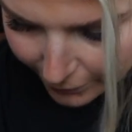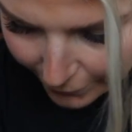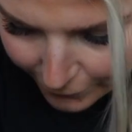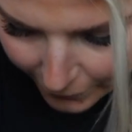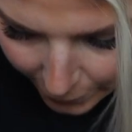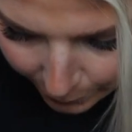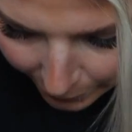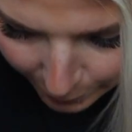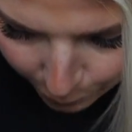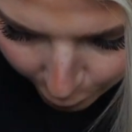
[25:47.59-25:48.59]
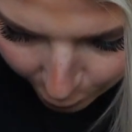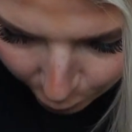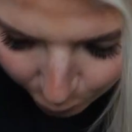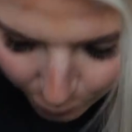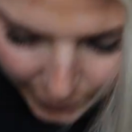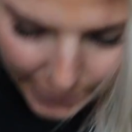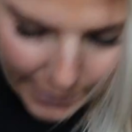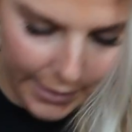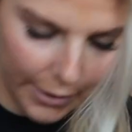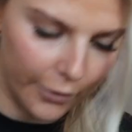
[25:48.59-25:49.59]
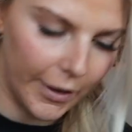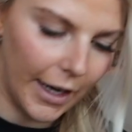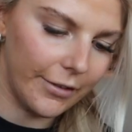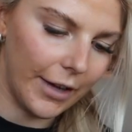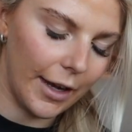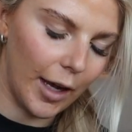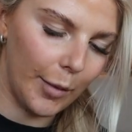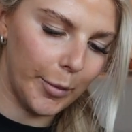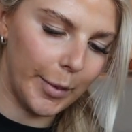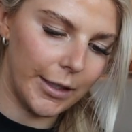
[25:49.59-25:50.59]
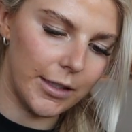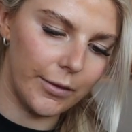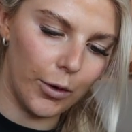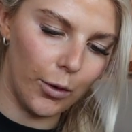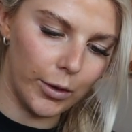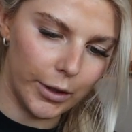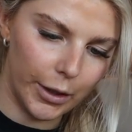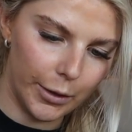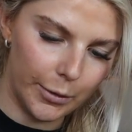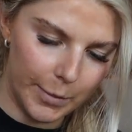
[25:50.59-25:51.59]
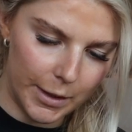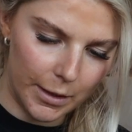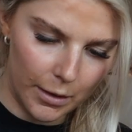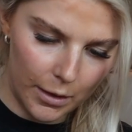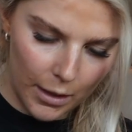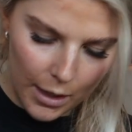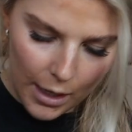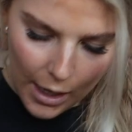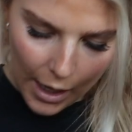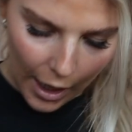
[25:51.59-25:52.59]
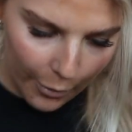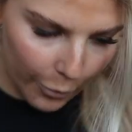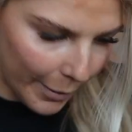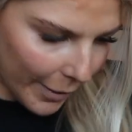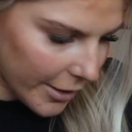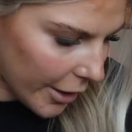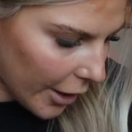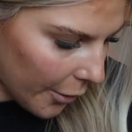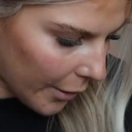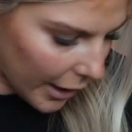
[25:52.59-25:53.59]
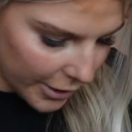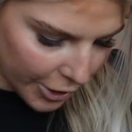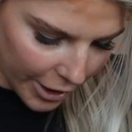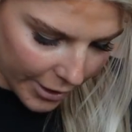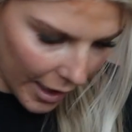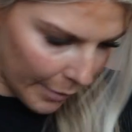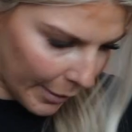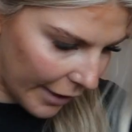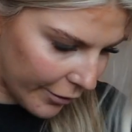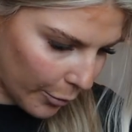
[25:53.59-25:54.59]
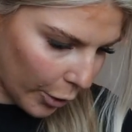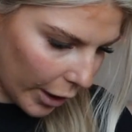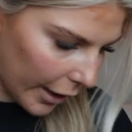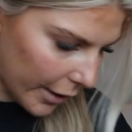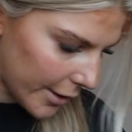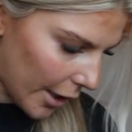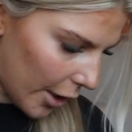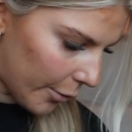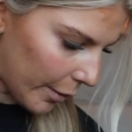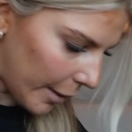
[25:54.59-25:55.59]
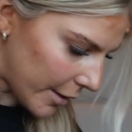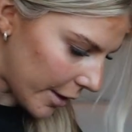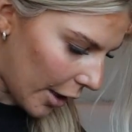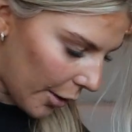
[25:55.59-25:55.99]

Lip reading: I feel like wearing more gold than silver. I've got a couple pairs of gold hoops. We're about to go on, Jay just got back from work, so we're about to go